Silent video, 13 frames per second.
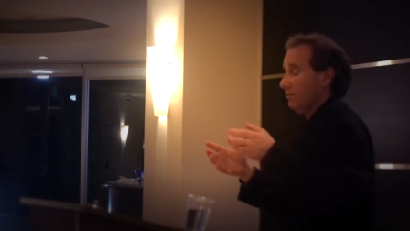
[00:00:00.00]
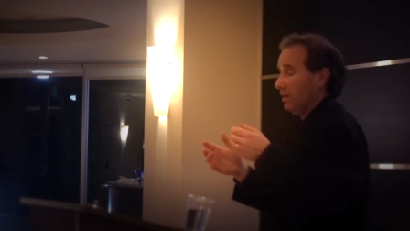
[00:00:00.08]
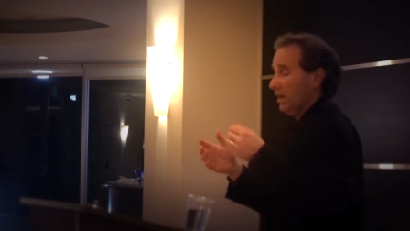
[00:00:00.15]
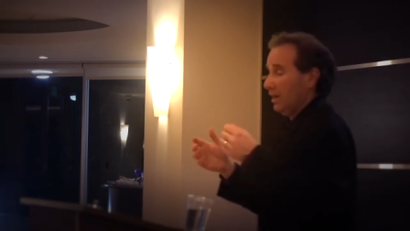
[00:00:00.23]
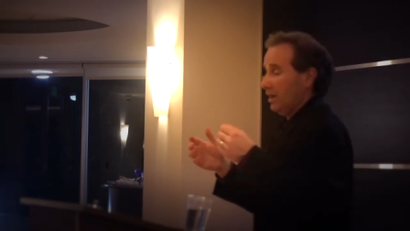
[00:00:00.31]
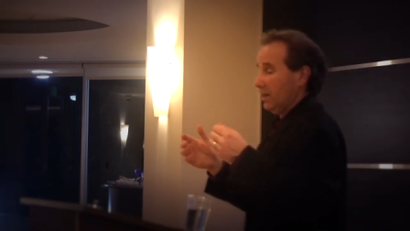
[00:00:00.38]

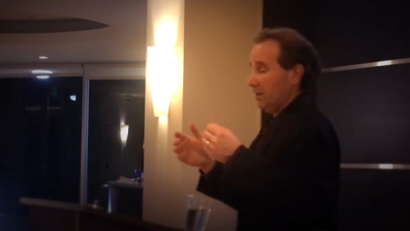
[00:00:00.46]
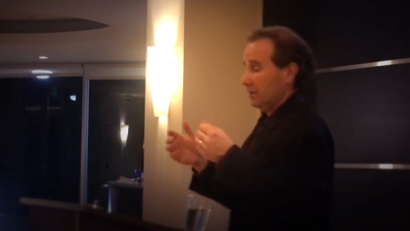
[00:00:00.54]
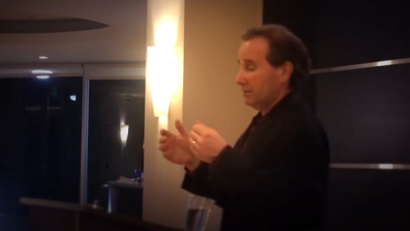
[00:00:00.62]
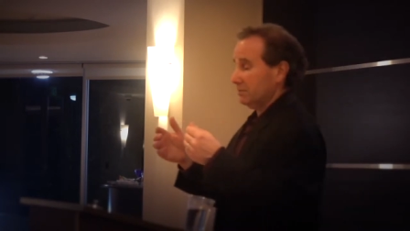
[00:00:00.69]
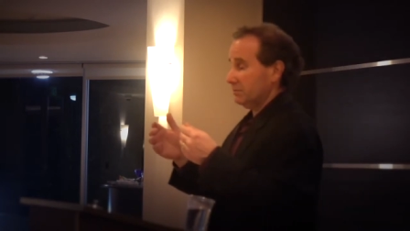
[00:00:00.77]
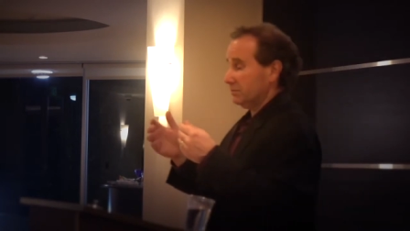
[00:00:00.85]
Uh,
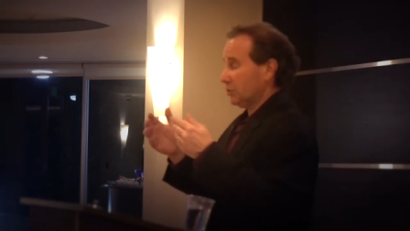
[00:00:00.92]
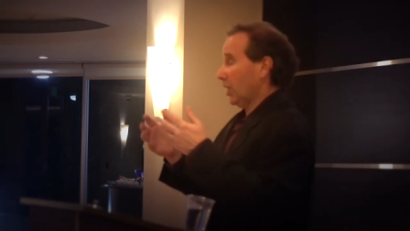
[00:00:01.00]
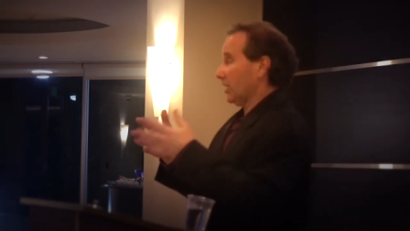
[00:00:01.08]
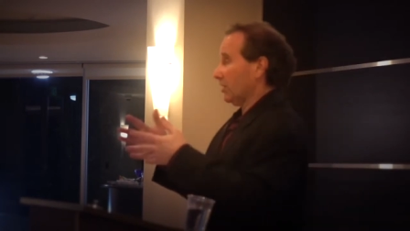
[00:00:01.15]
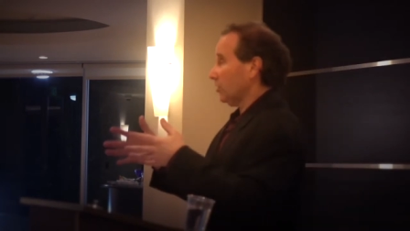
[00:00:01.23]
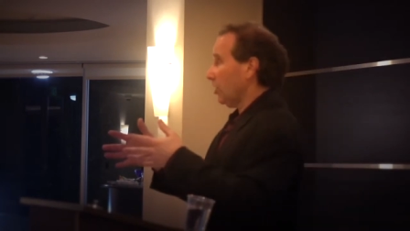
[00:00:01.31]

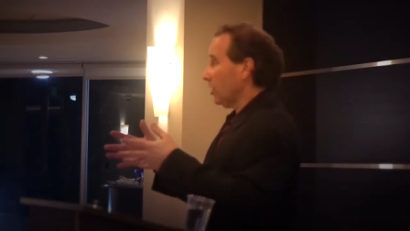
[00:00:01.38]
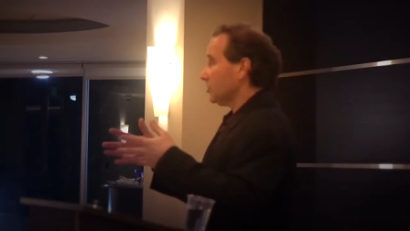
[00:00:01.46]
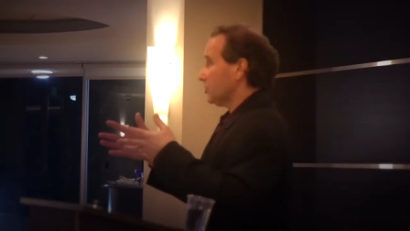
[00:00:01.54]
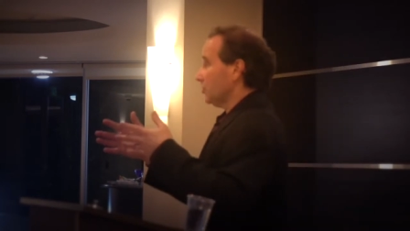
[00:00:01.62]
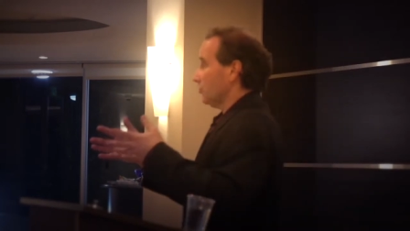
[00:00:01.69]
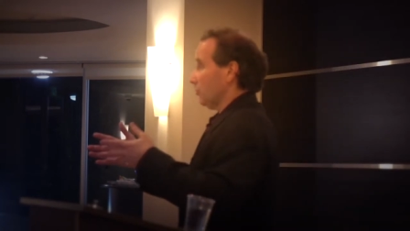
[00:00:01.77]
Jonathan
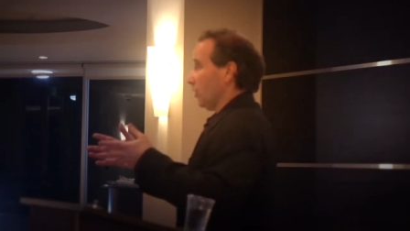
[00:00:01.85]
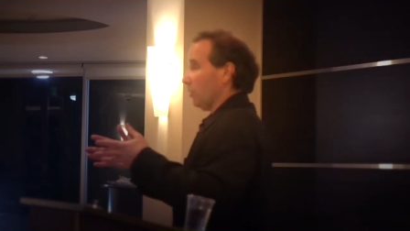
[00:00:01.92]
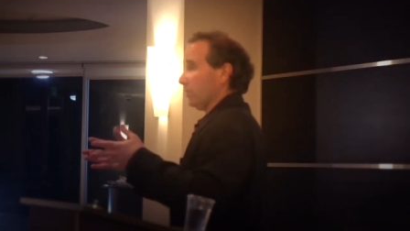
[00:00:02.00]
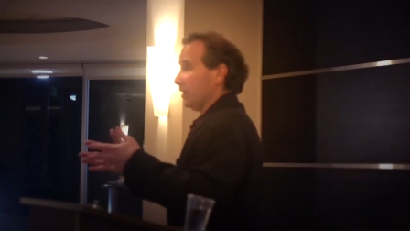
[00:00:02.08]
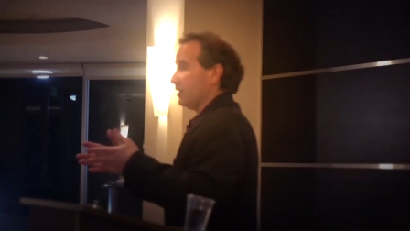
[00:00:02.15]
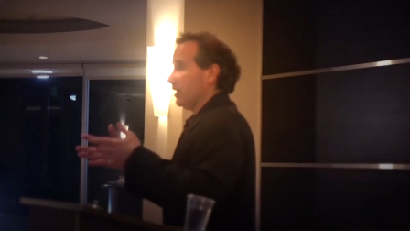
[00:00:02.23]
Larson, who
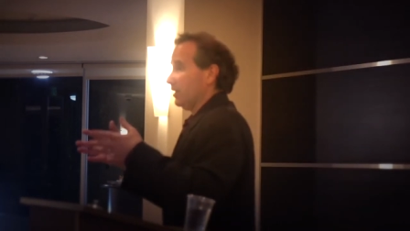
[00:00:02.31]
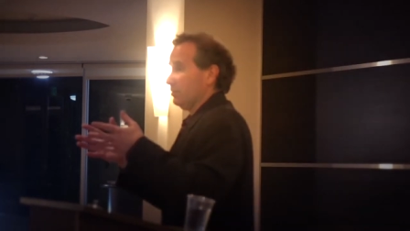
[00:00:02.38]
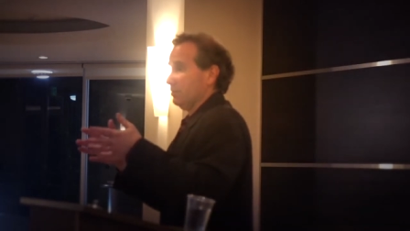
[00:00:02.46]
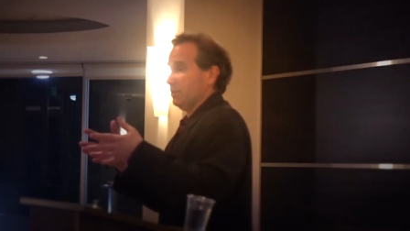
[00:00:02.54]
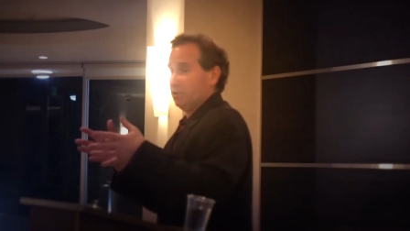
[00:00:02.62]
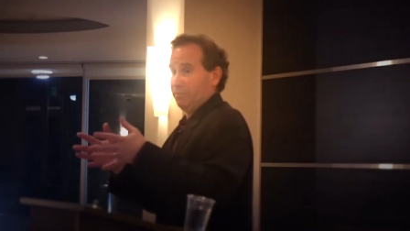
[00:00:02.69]
wrote it,
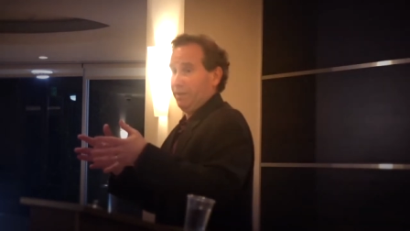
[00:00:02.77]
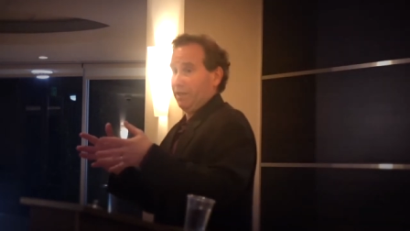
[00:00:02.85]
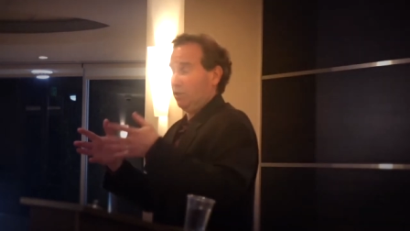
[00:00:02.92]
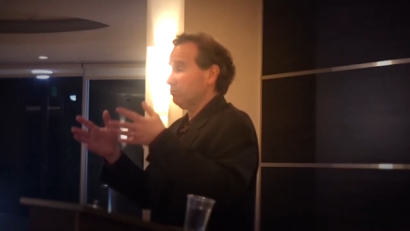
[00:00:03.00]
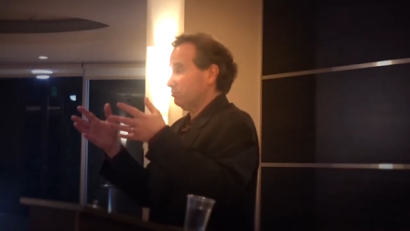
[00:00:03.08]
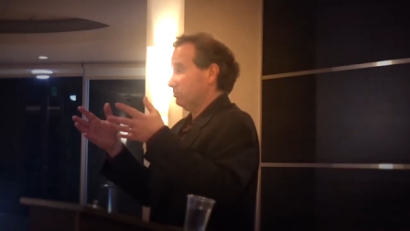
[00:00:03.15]
and as you may
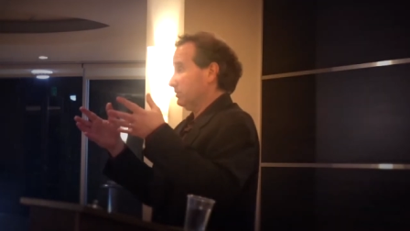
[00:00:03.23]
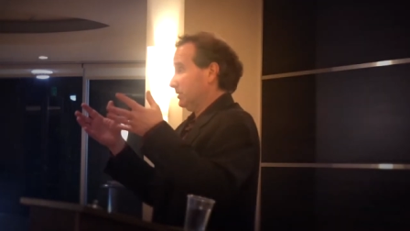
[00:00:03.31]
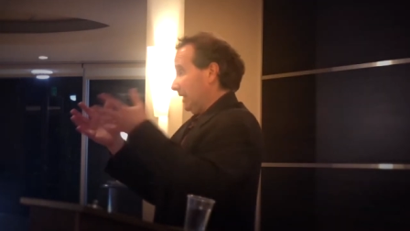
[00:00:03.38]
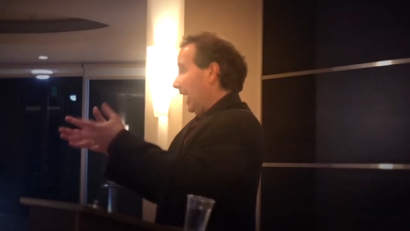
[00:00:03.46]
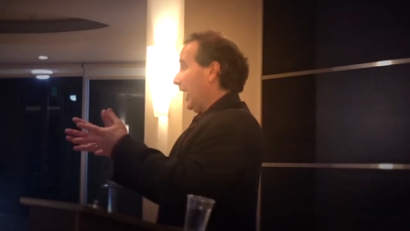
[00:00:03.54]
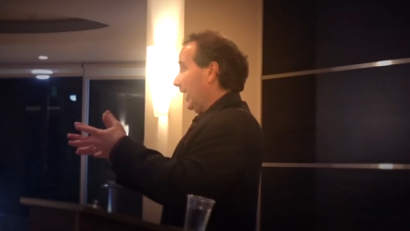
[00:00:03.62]
know,
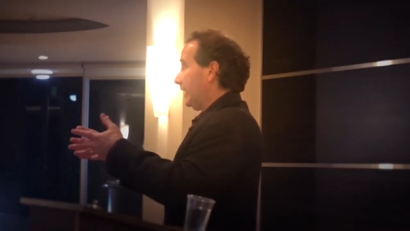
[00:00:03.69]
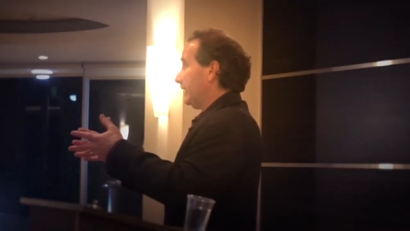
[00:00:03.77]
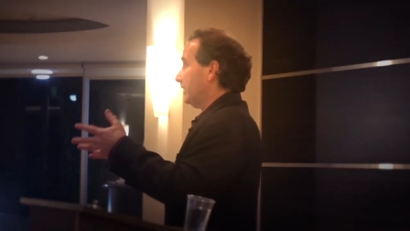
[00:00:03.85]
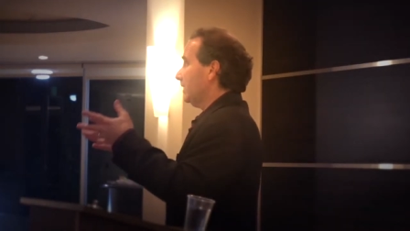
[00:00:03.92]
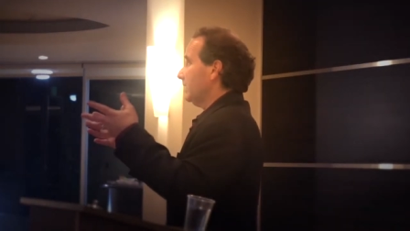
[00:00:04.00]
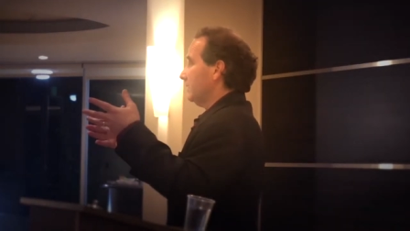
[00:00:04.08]
died
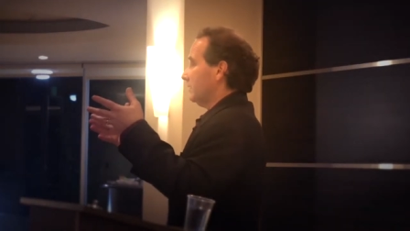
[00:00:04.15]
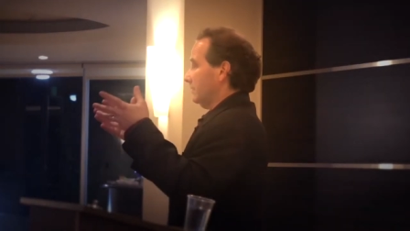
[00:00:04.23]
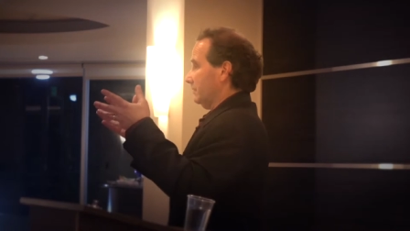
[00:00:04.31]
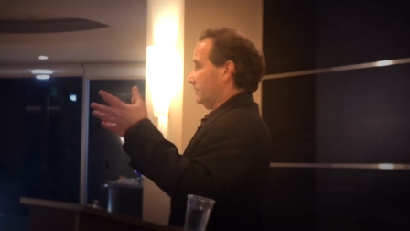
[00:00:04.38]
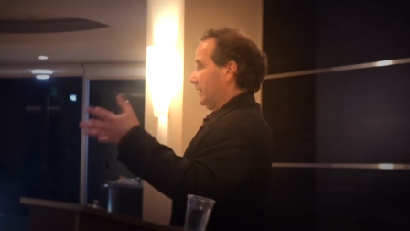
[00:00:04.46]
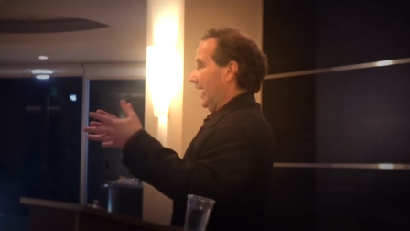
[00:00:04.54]
the
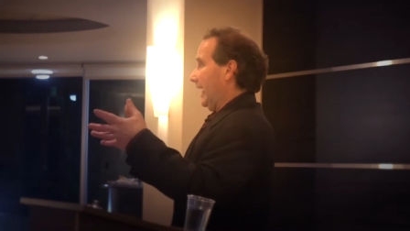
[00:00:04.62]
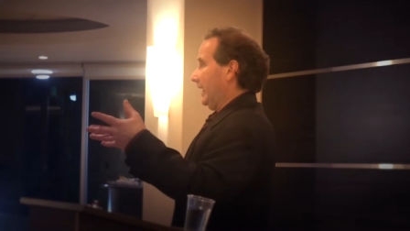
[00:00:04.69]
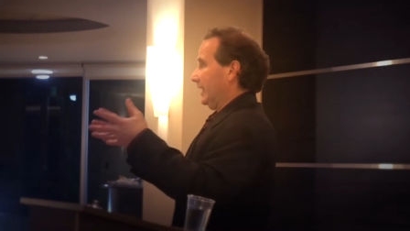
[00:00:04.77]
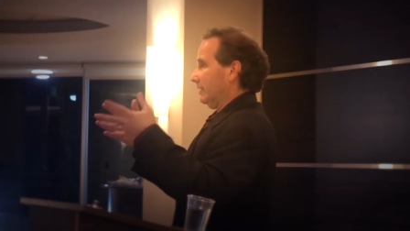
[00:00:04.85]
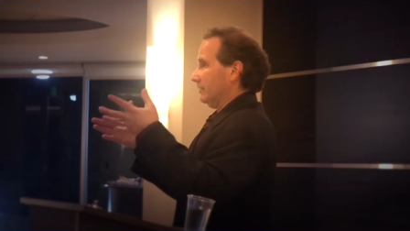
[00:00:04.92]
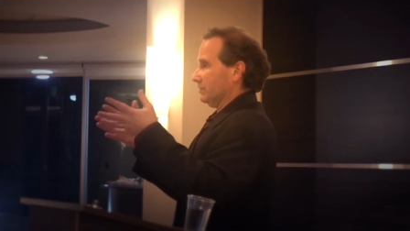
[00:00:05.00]

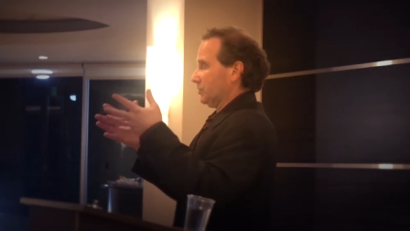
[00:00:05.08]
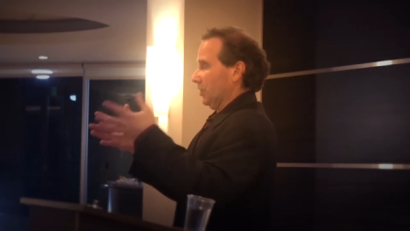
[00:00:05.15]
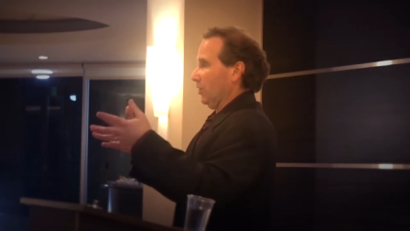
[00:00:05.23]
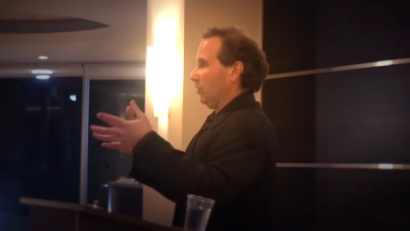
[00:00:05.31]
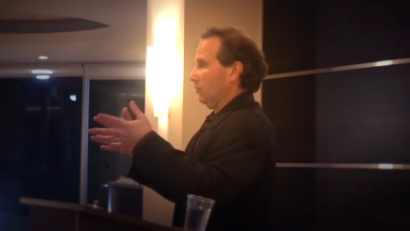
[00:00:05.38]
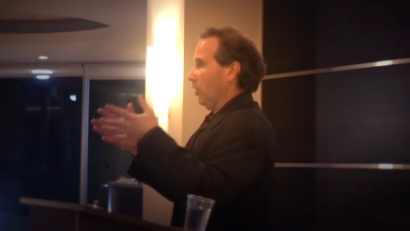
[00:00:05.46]
day the
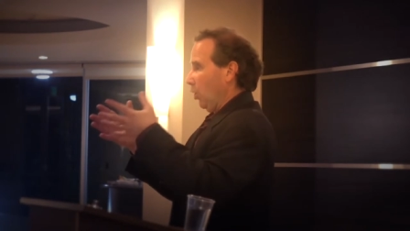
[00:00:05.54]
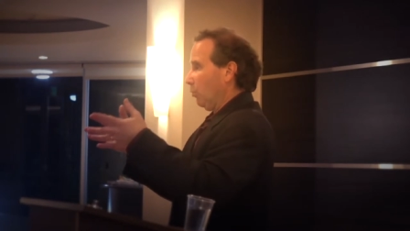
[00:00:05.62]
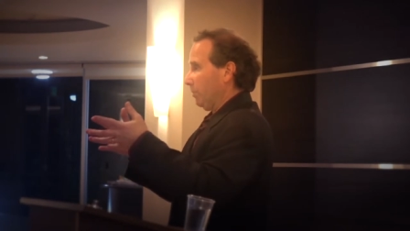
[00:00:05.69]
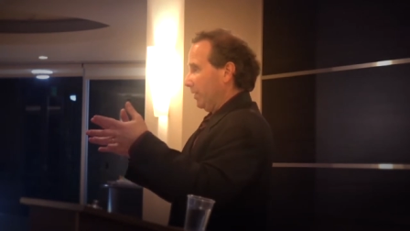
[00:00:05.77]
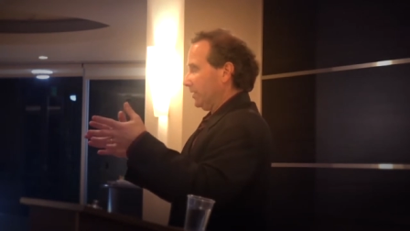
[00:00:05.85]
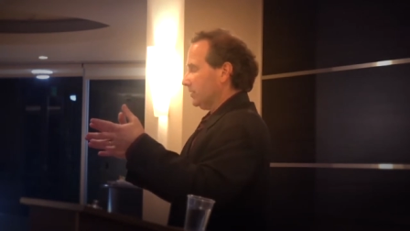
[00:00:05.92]
show
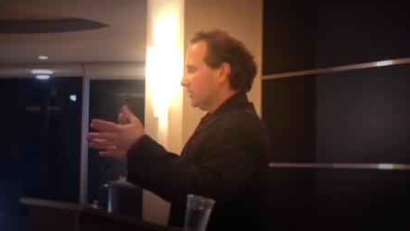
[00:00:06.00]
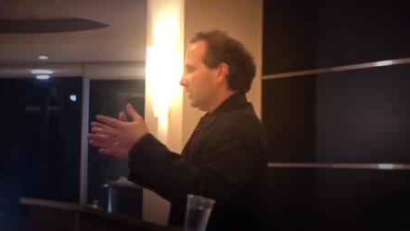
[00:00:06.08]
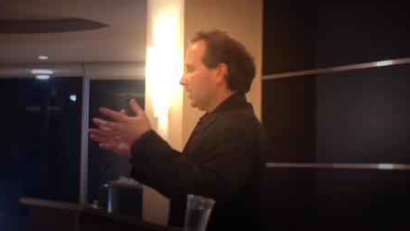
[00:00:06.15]
opened.